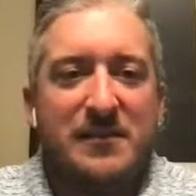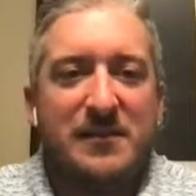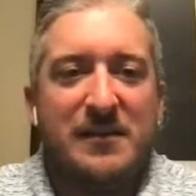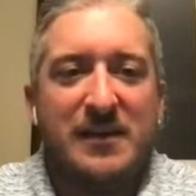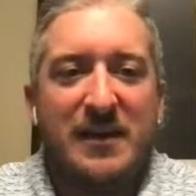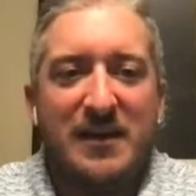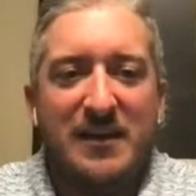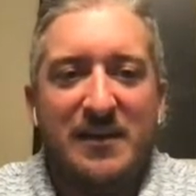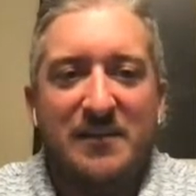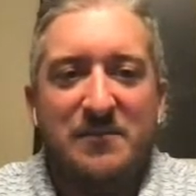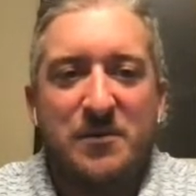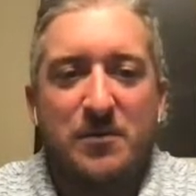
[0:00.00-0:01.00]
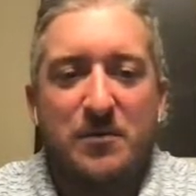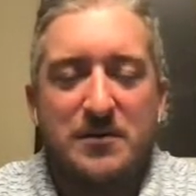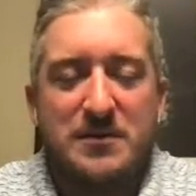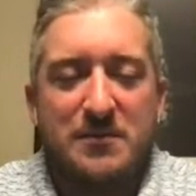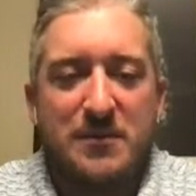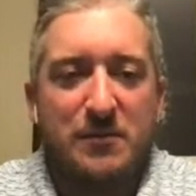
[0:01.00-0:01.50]
Yeah, of course.
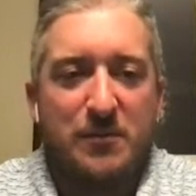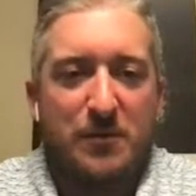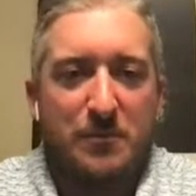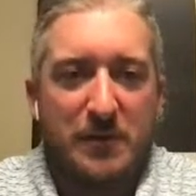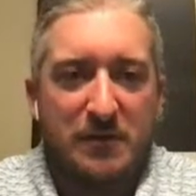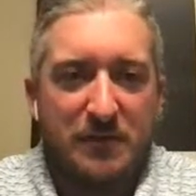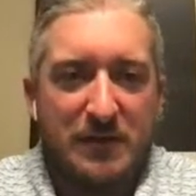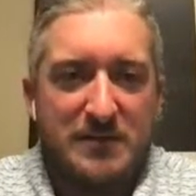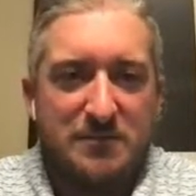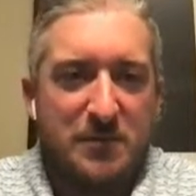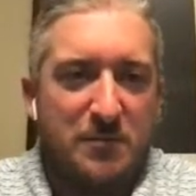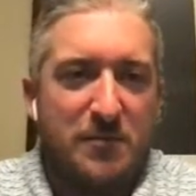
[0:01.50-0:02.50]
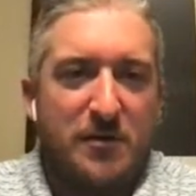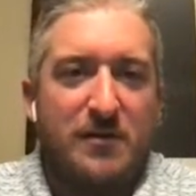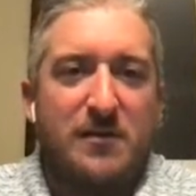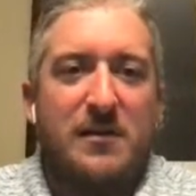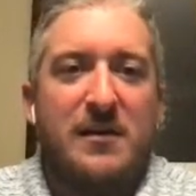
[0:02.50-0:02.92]
I mean, we're big fans of Bitmart,